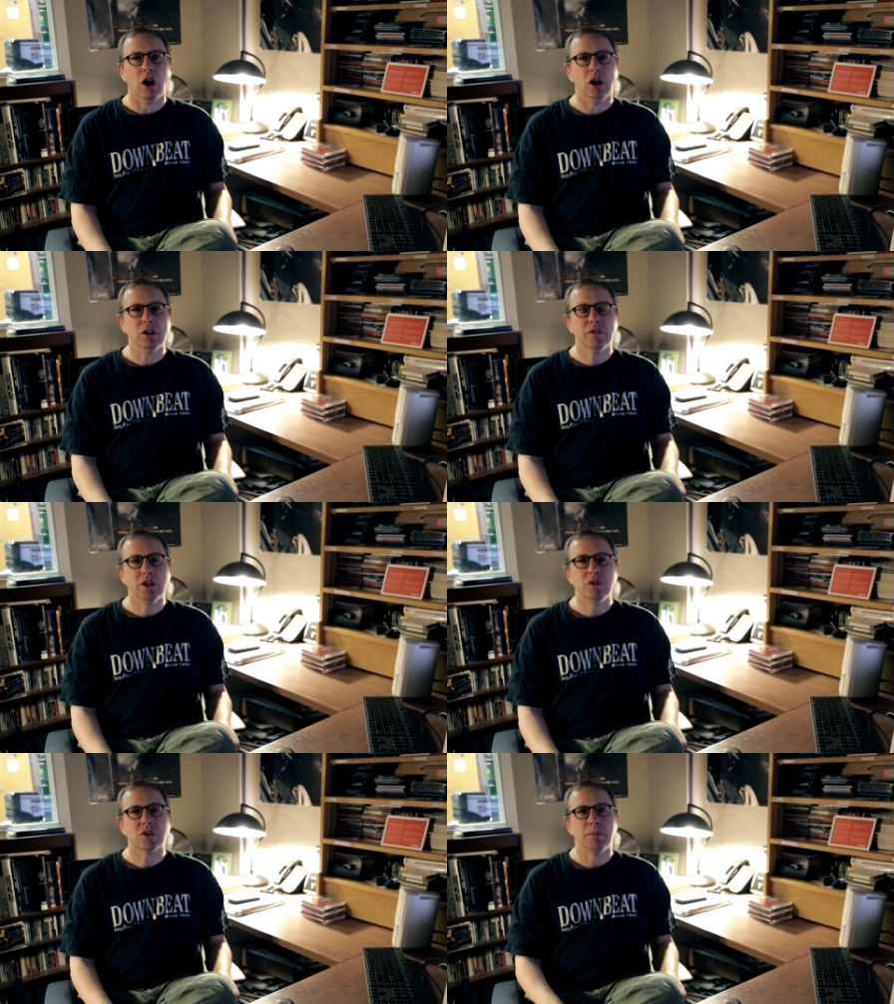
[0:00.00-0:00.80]
all of
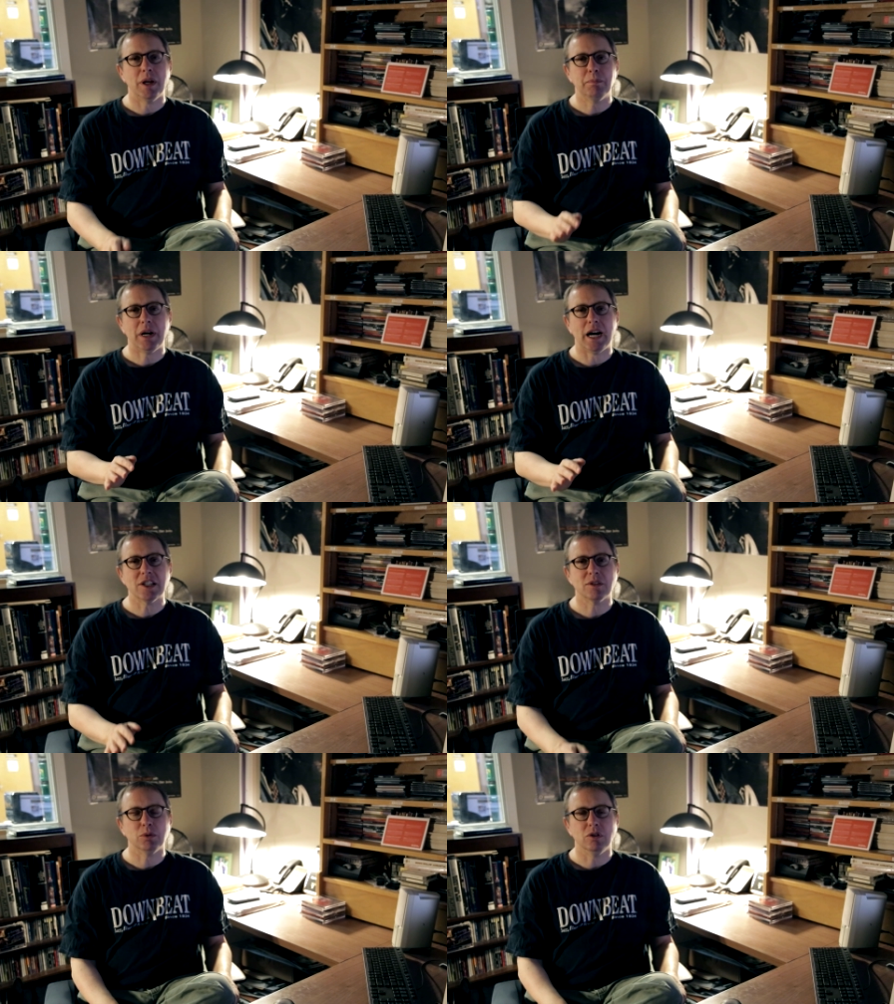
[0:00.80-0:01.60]
those are made
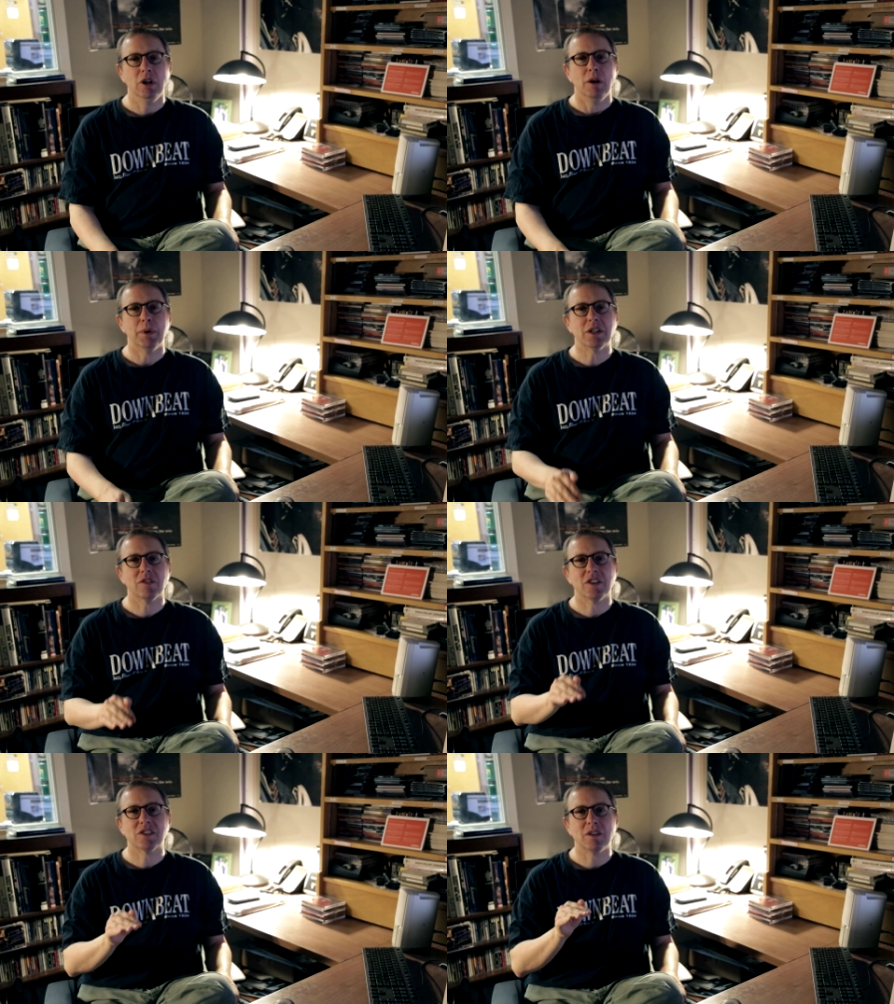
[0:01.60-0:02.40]
possible because
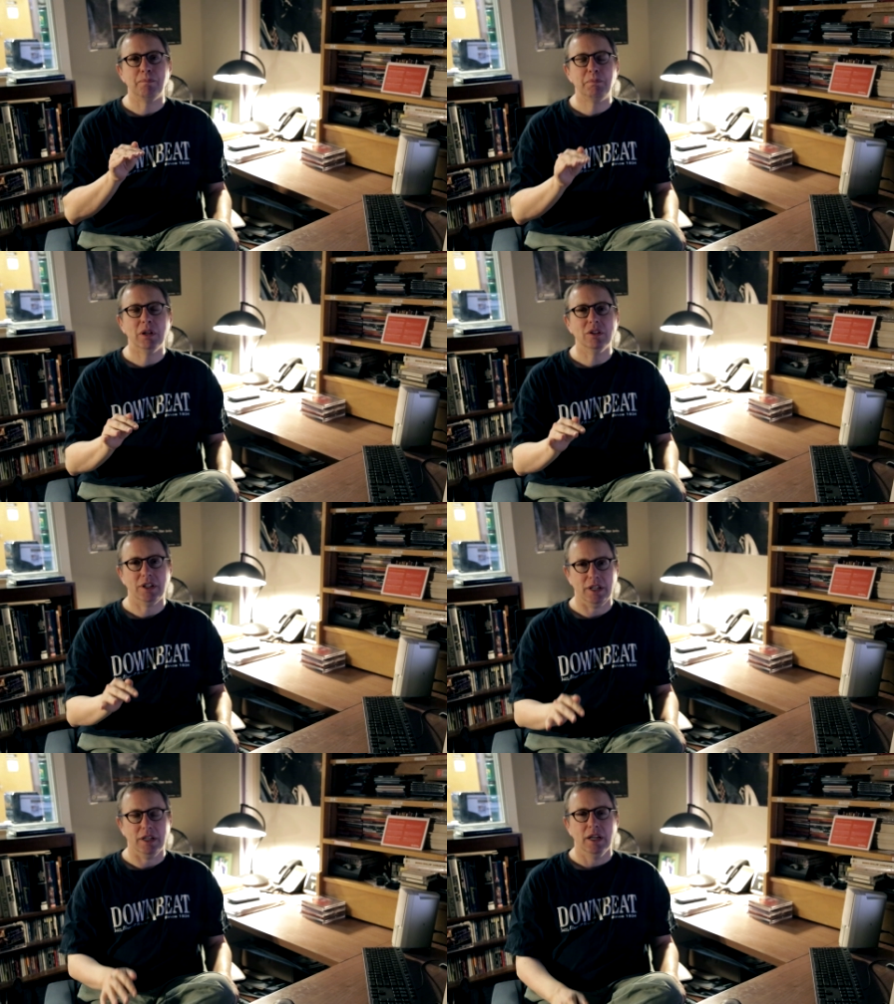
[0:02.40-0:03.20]
of the
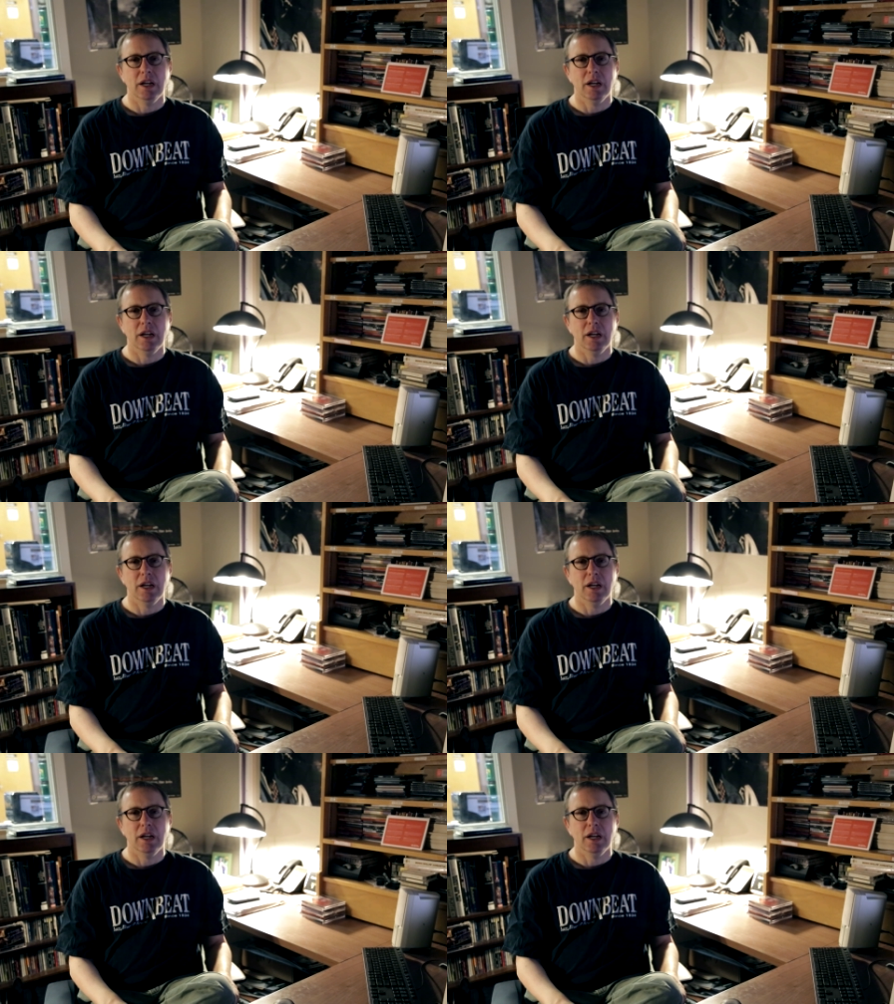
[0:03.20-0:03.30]
stability